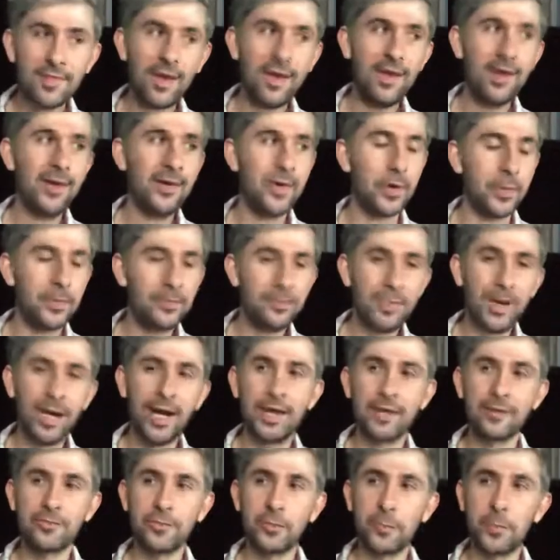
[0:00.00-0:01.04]
you know,
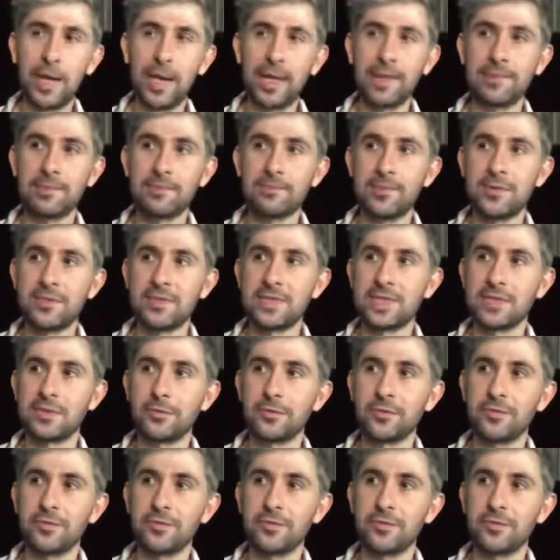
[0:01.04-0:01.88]
part of the way that music